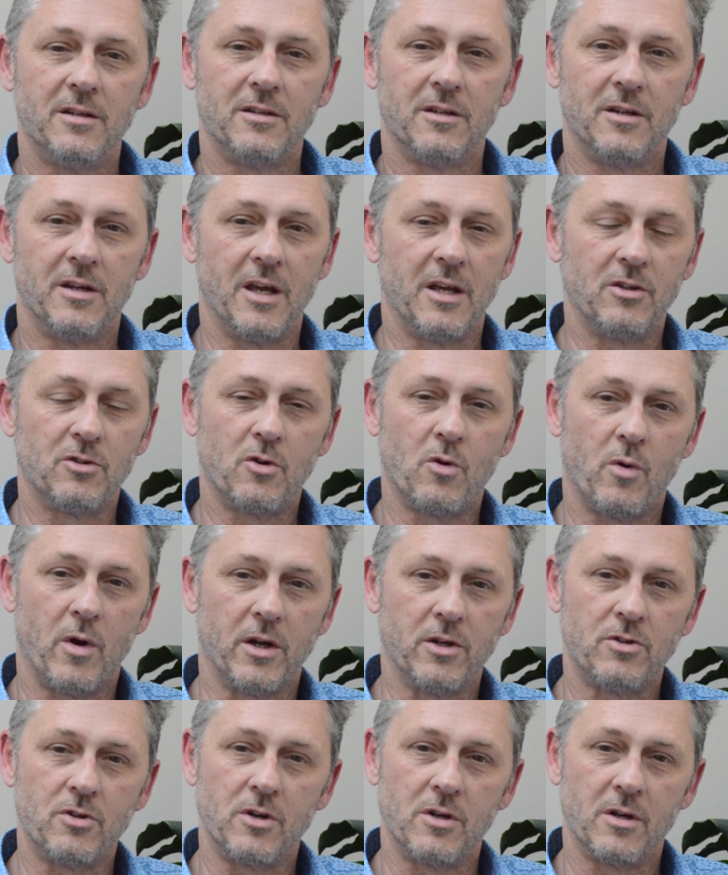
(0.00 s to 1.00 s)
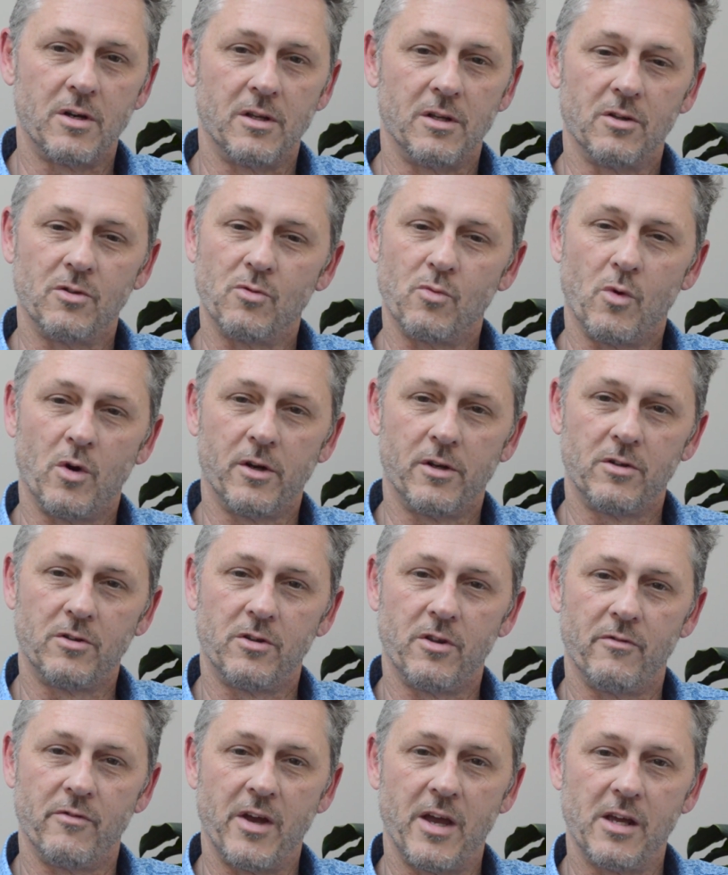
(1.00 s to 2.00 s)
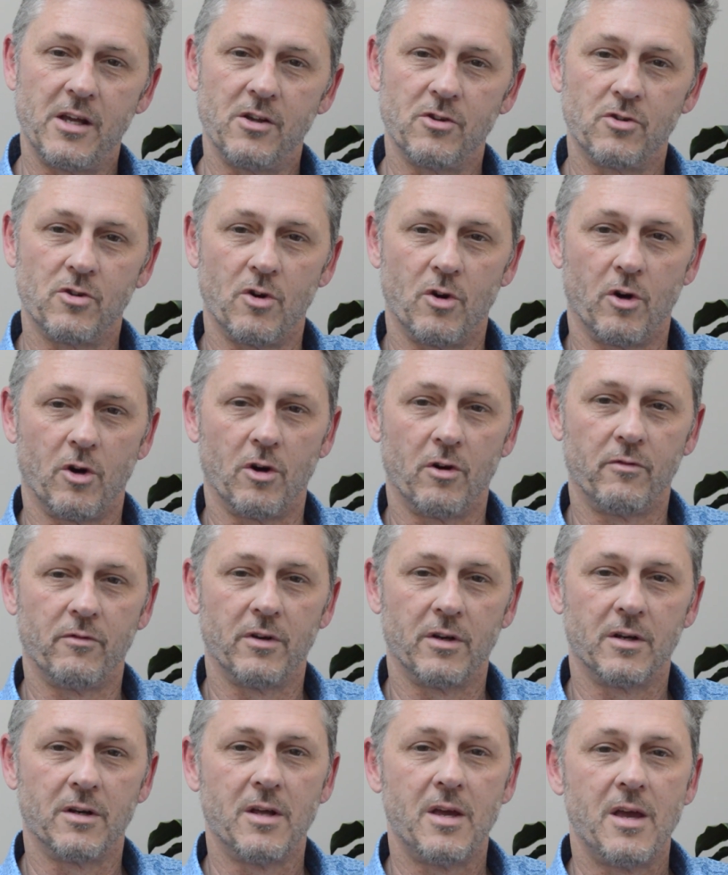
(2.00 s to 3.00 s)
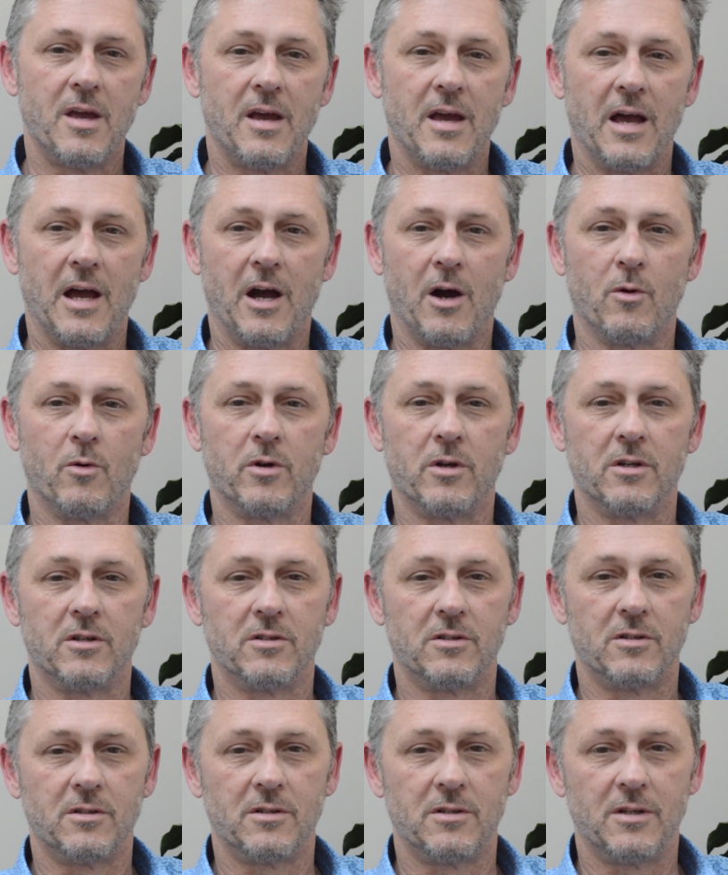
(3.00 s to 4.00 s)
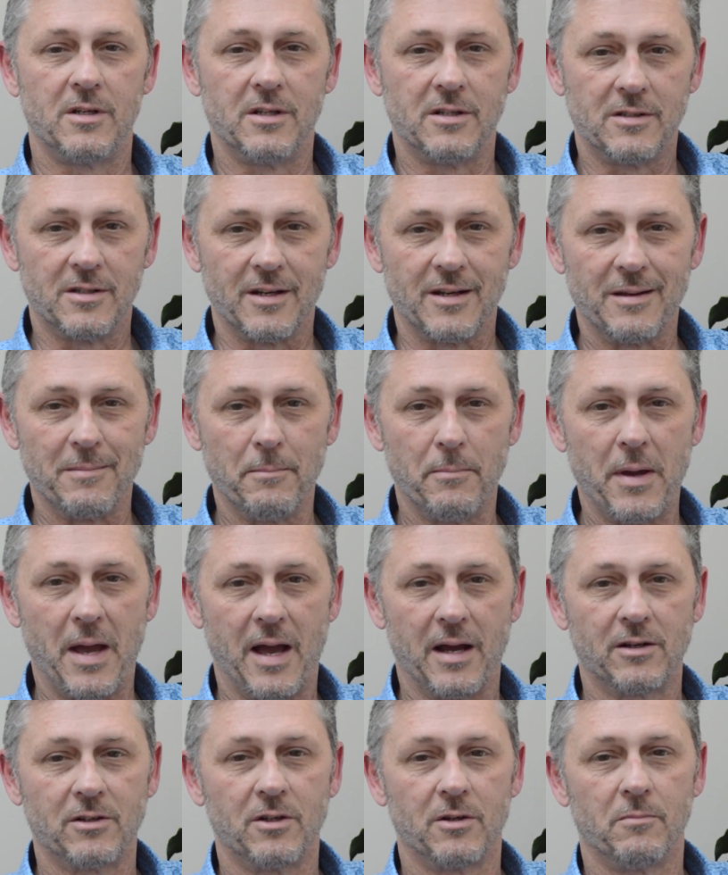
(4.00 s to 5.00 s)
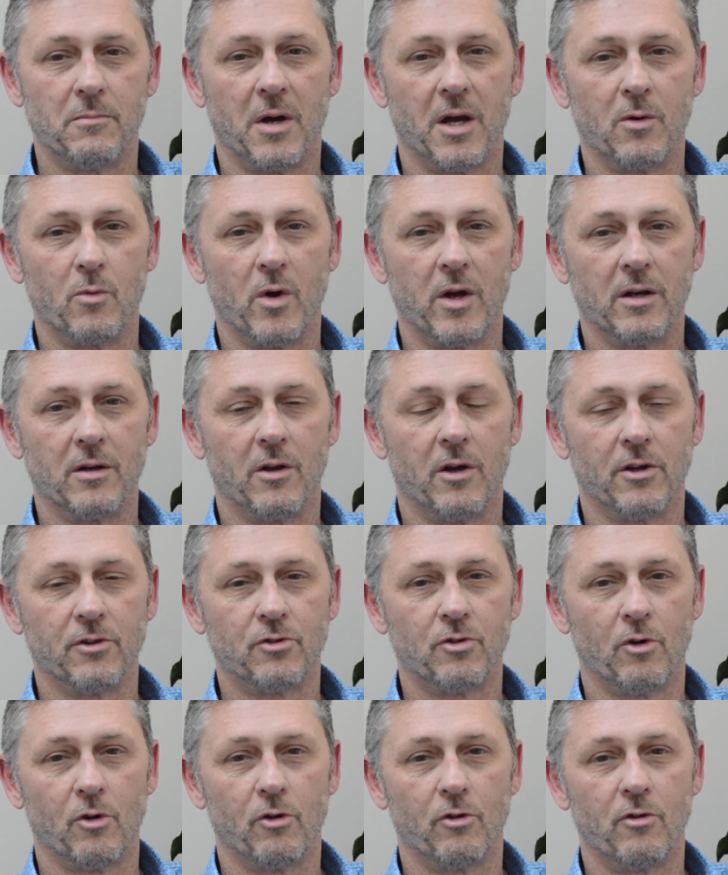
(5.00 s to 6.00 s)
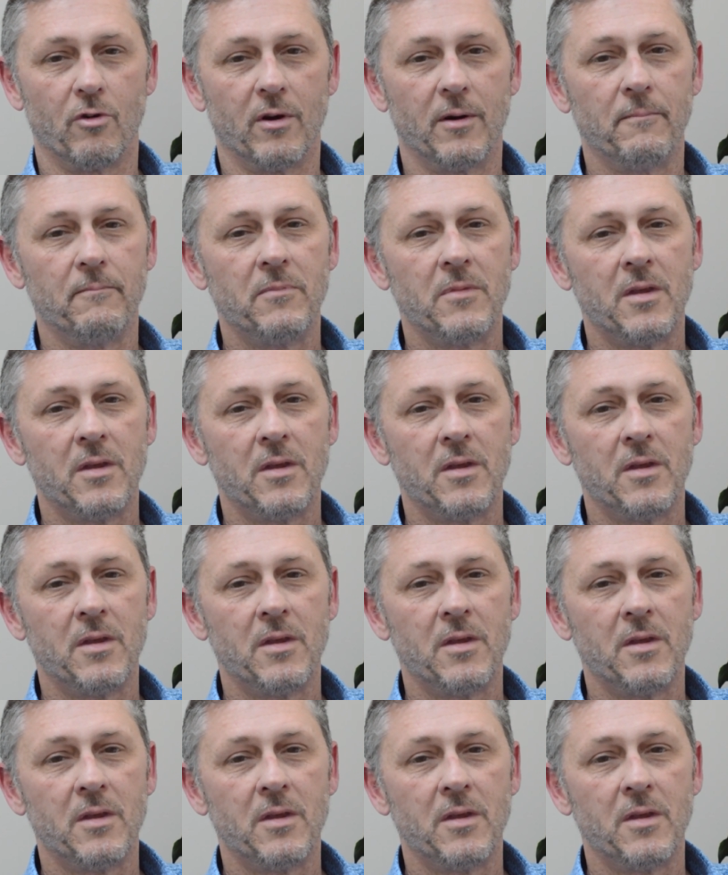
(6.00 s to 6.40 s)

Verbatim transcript: Today's question is, what is the vagus nerve and how it is, is it impacted by weight loss surgery?